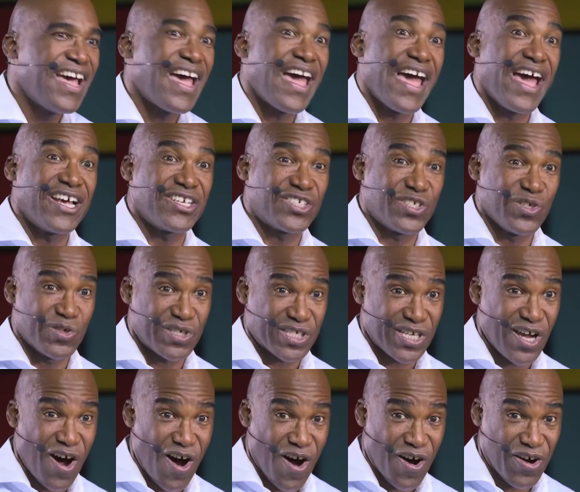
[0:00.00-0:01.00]
as you
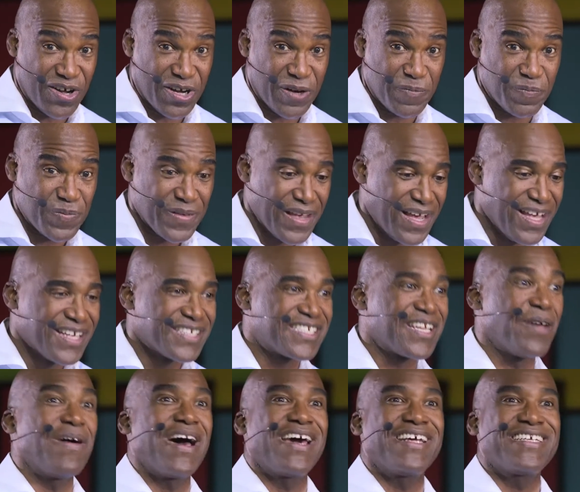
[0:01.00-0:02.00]
talk.
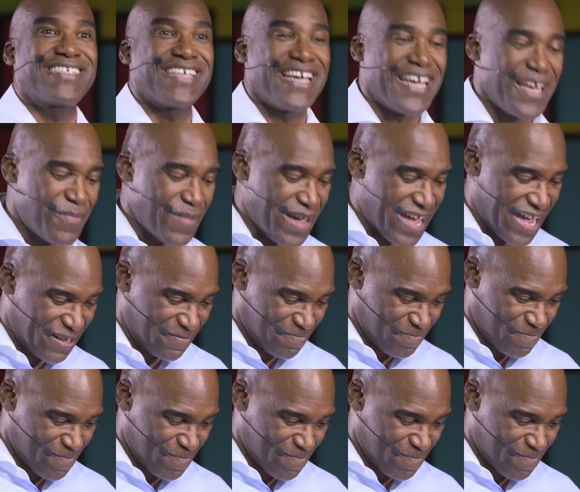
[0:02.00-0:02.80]
Somebody say amen.